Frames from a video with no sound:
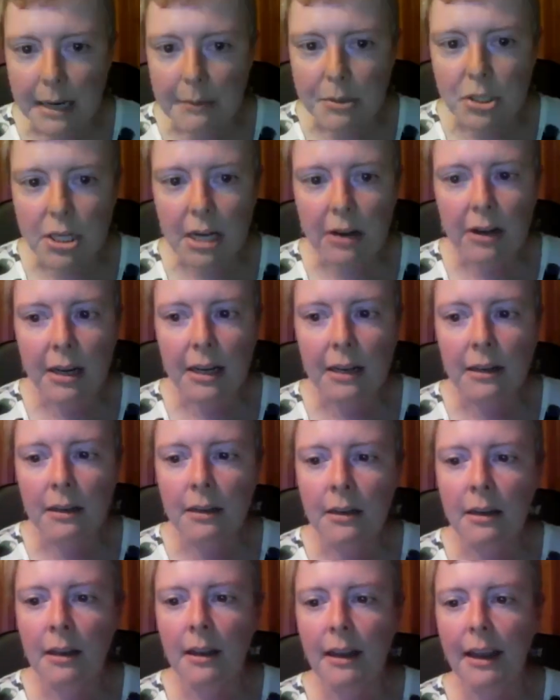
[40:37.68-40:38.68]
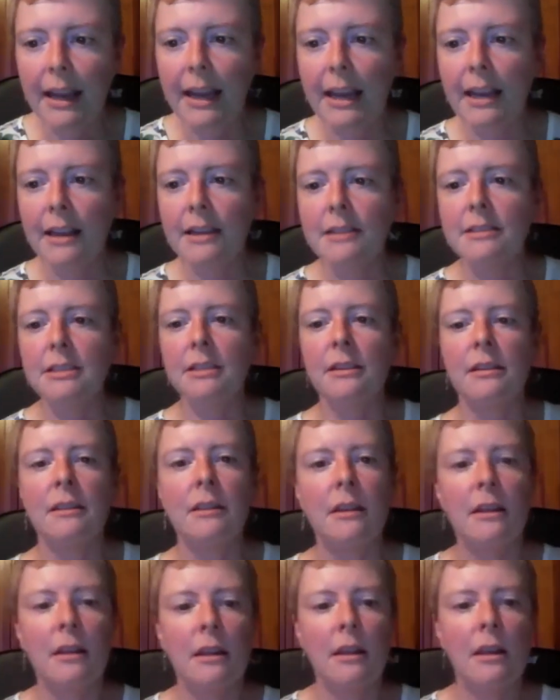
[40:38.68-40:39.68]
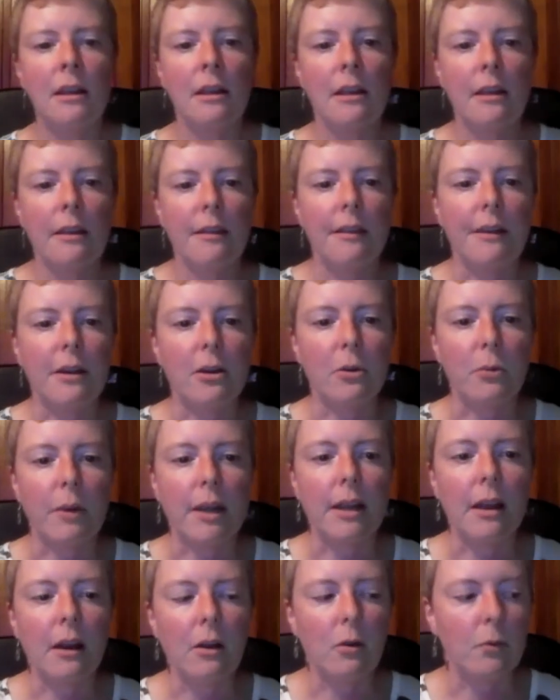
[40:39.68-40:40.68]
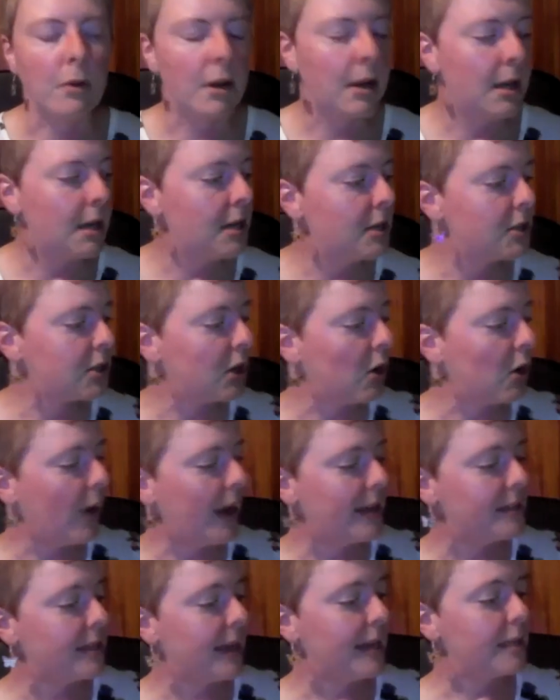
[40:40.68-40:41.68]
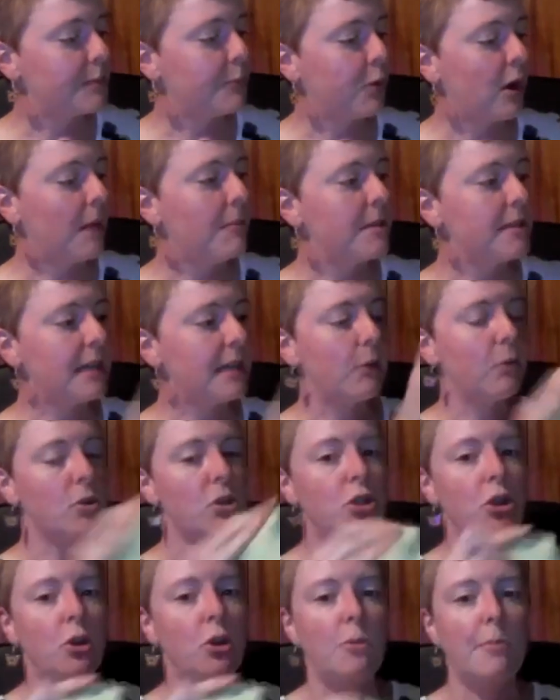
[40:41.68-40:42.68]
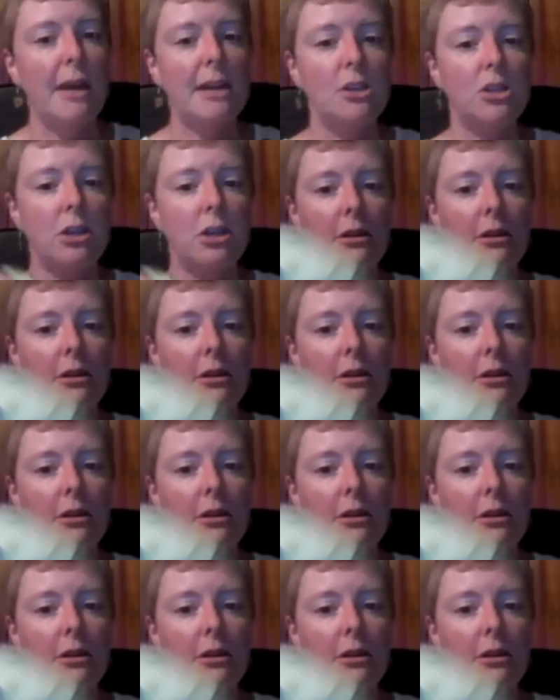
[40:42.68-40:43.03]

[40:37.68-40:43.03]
stop sharing and there we go. So as, as promised, I will show you my